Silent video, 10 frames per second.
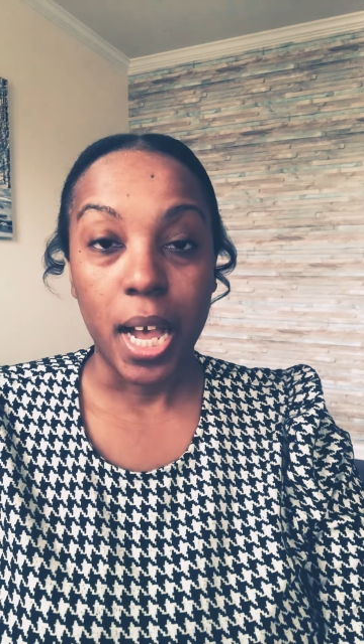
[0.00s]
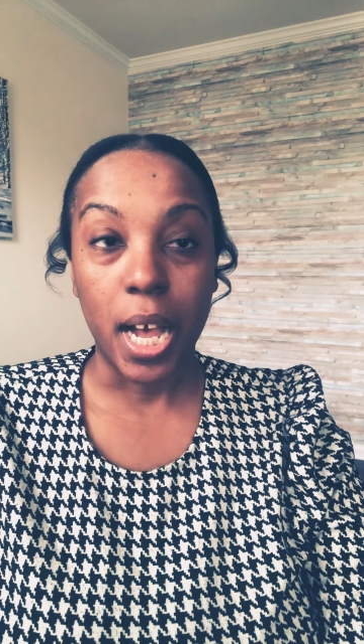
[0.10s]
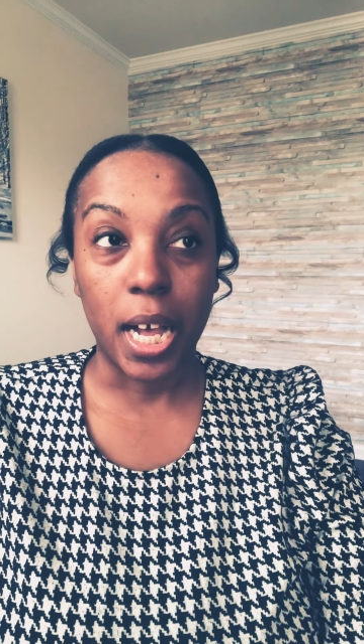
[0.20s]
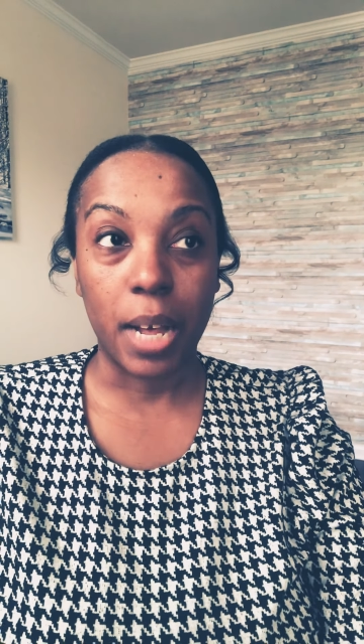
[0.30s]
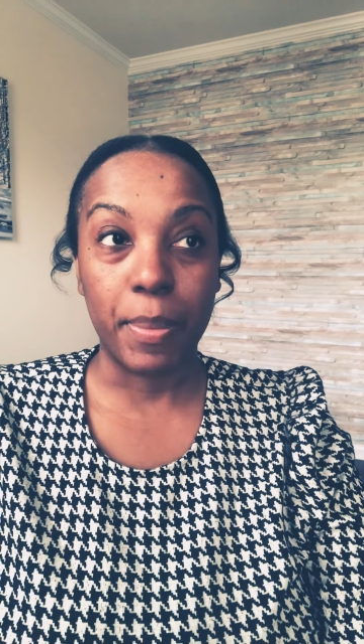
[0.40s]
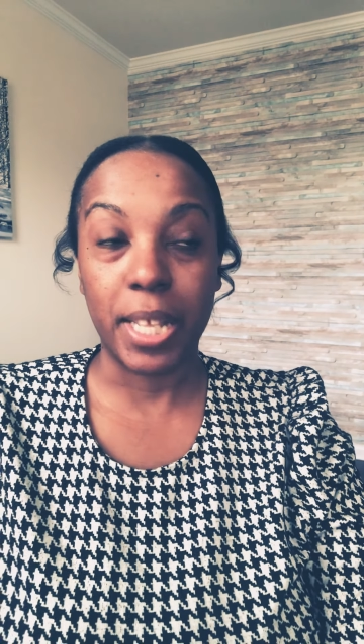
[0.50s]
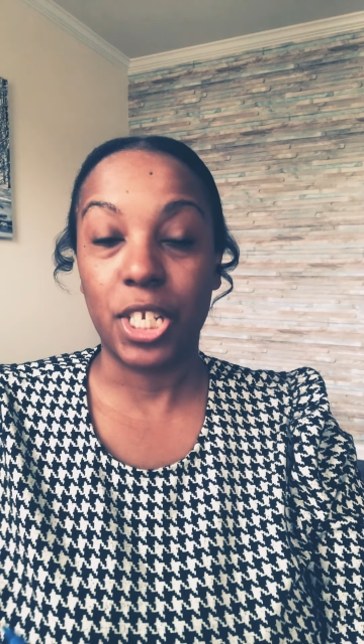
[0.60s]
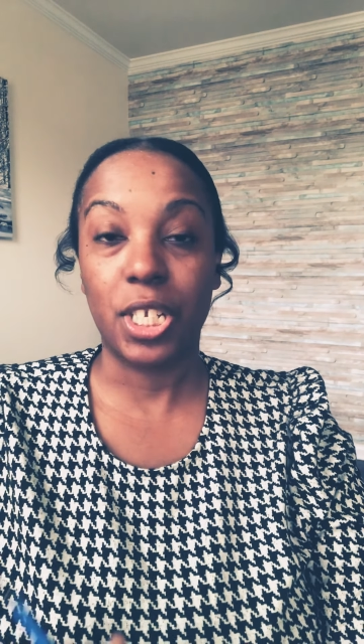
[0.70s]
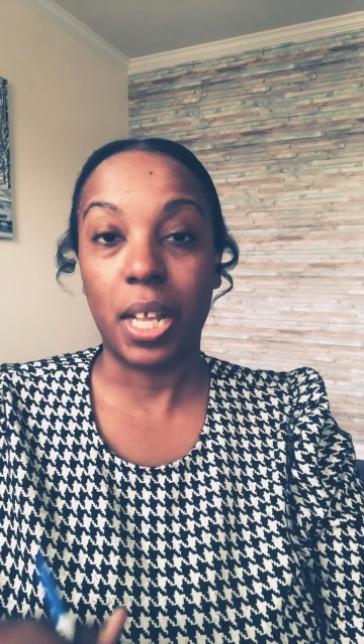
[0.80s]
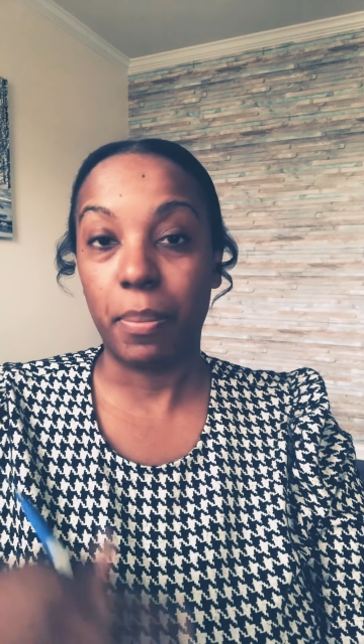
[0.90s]
and it's
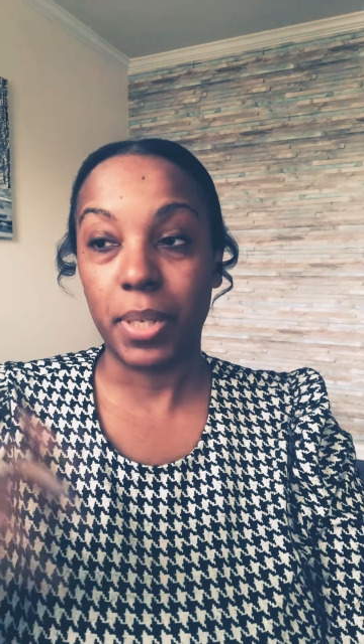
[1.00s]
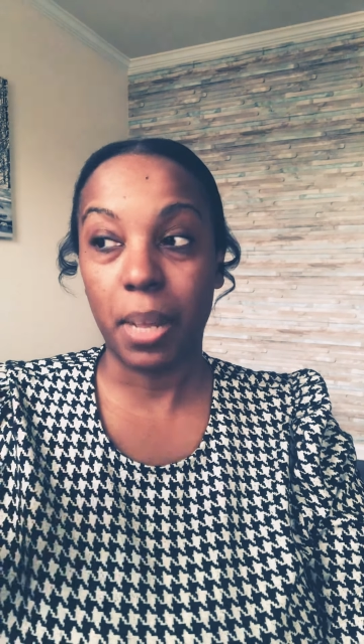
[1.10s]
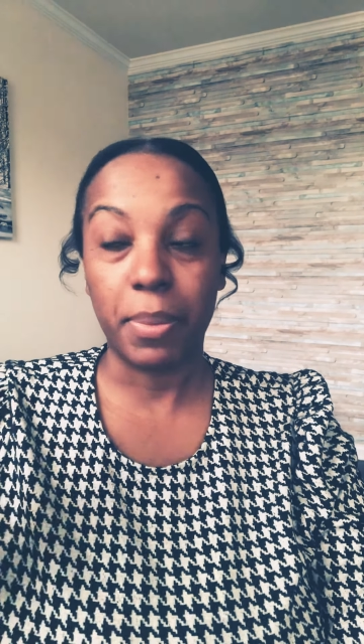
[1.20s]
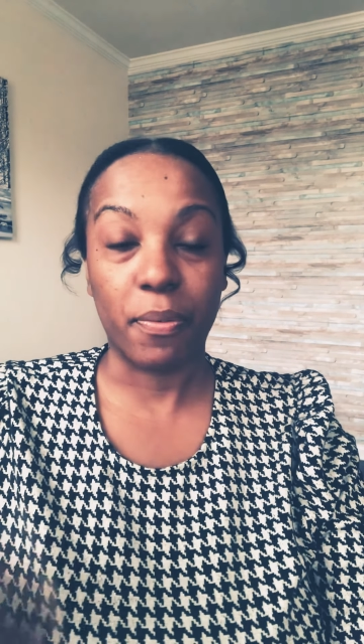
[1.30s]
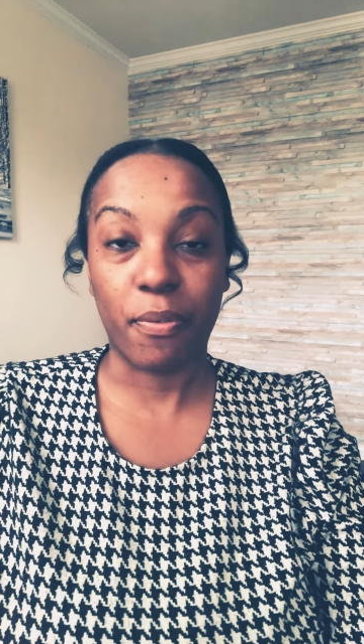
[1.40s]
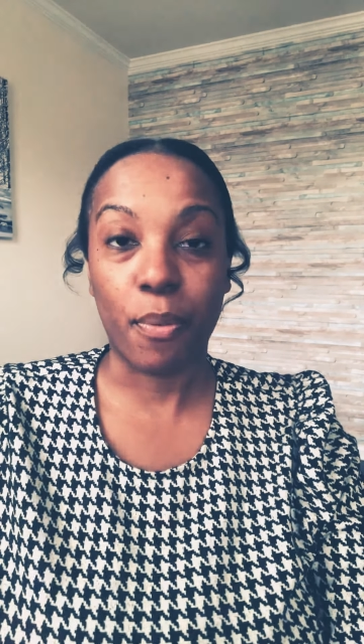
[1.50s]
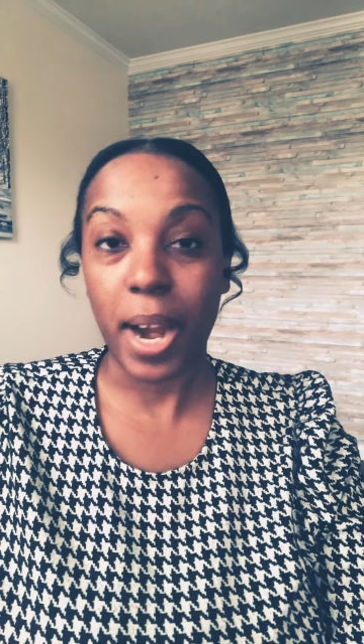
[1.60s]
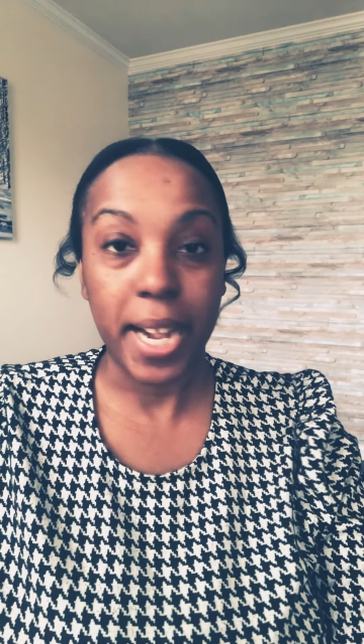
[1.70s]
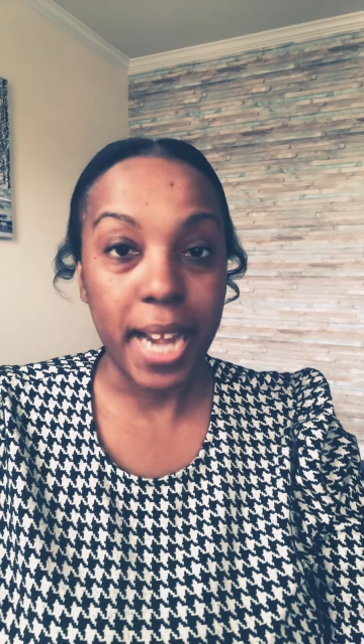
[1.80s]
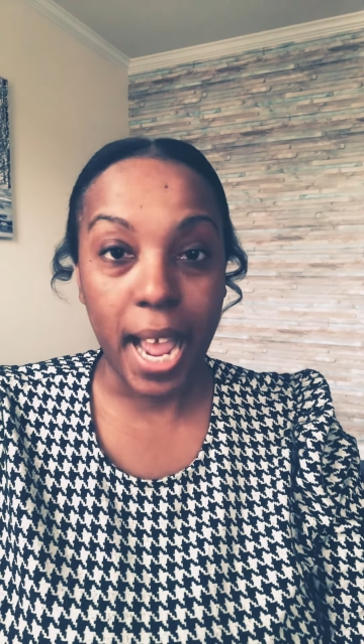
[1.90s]
something for
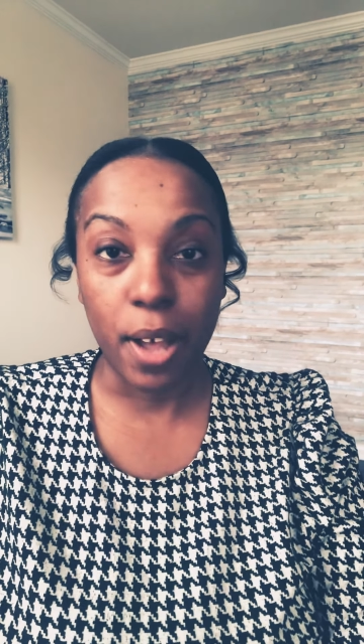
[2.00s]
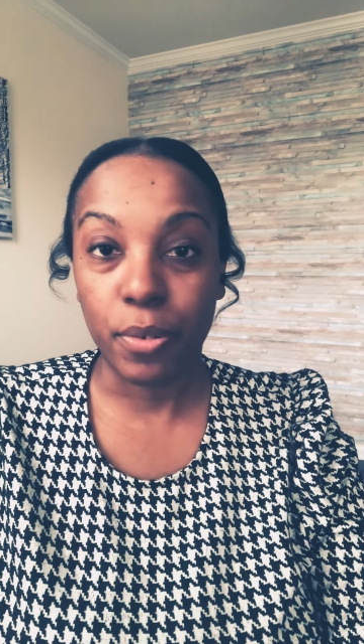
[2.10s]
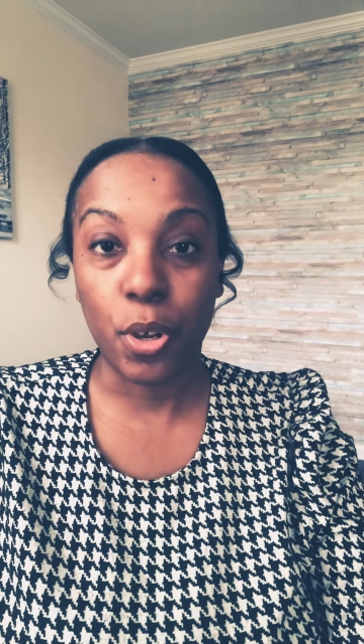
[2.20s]
right now.